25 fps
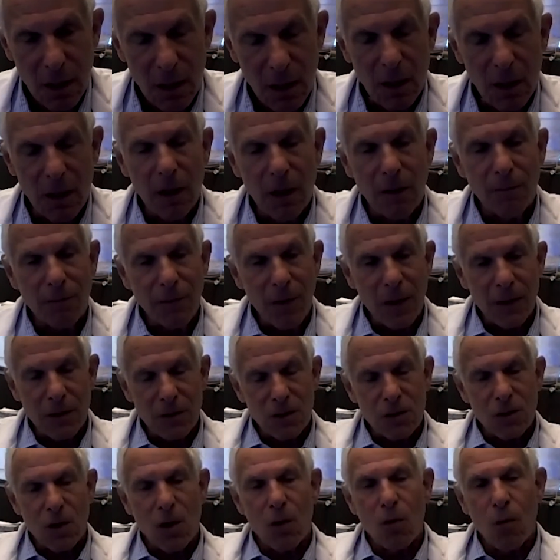um, and
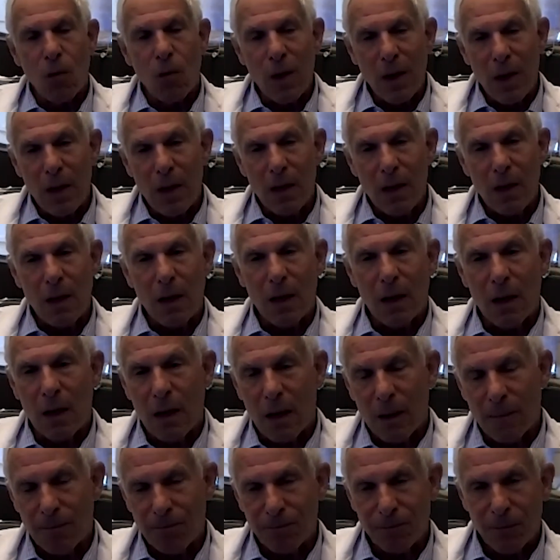so we
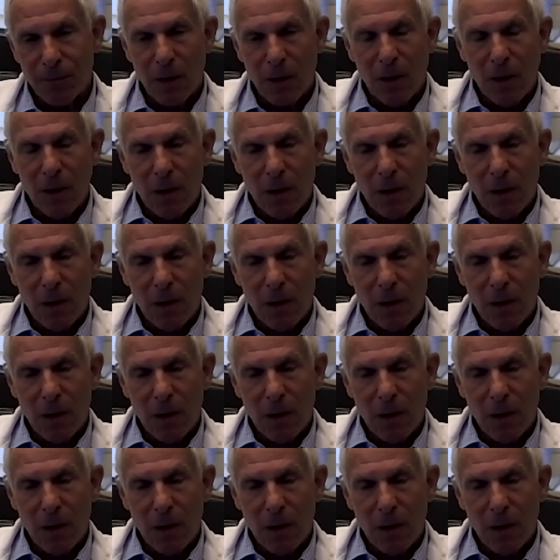um,